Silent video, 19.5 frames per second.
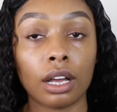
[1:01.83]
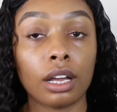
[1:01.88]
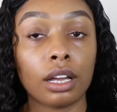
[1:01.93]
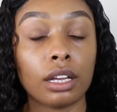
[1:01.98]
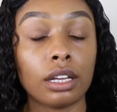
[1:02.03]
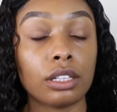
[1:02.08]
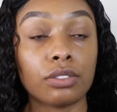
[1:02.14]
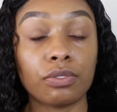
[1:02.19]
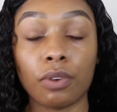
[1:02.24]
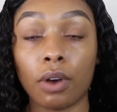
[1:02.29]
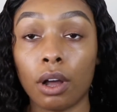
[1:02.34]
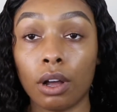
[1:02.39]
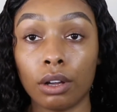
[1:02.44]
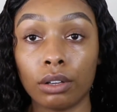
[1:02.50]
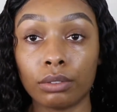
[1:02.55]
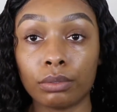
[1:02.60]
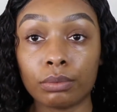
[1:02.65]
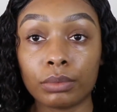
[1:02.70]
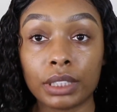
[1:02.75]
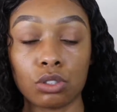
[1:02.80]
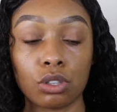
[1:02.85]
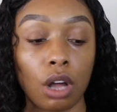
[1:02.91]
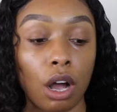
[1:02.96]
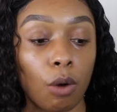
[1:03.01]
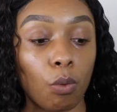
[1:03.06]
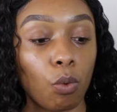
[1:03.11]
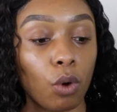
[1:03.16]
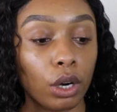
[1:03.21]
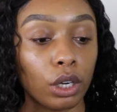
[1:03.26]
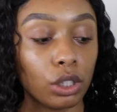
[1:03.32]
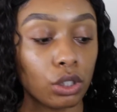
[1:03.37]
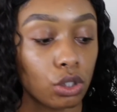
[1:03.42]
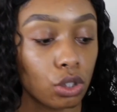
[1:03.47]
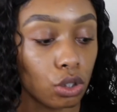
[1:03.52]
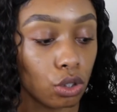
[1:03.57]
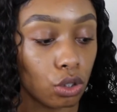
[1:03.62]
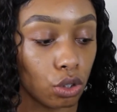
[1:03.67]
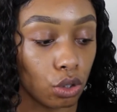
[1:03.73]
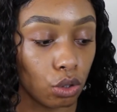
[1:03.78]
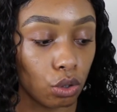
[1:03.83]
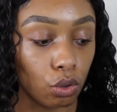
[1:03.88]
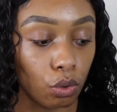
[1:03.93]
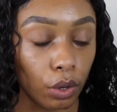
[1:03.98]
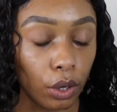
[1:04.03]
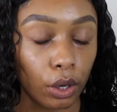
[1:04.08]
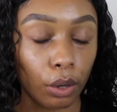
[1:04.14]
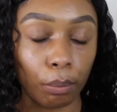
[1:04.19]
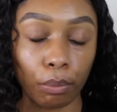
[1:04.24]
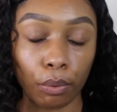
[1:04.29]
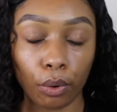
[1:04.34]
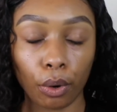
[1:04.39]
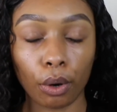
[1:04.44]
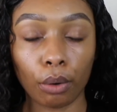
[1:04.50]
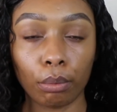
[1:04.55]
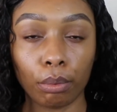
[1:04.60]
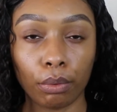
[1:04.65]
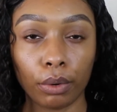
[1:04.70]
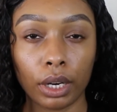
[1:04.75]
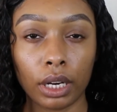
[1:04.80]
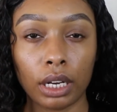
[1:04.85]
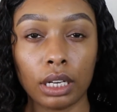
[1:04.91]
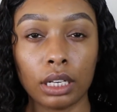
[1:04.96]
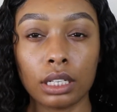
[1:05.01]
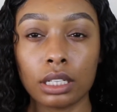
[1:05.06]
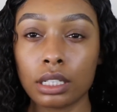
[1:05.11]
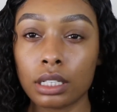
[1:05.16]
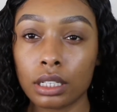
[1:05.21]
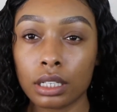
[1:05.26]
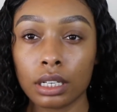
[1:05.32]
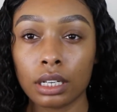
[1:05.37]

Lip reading: It's fall, so I wanted to do an appropriate